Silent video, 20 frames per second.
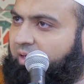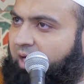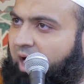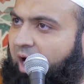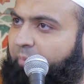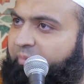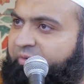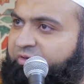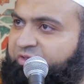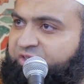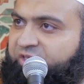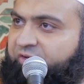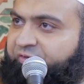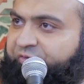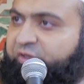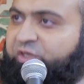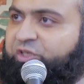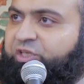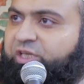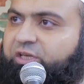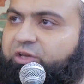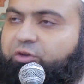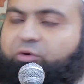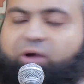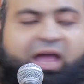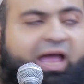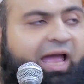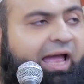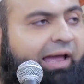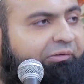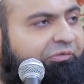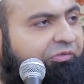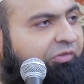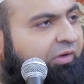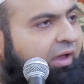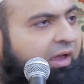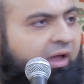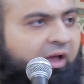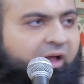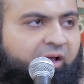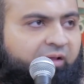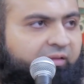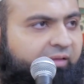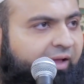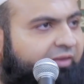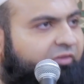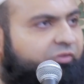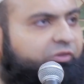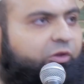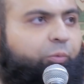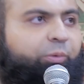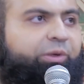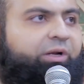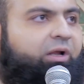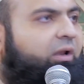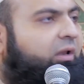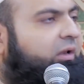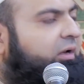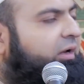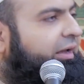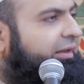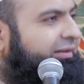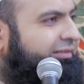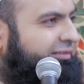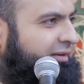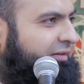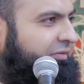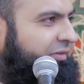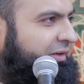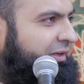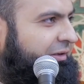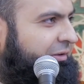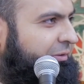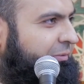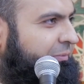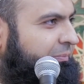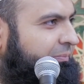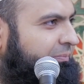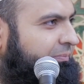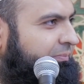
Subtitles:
How much sufficient you have, that's the one Allah has given you.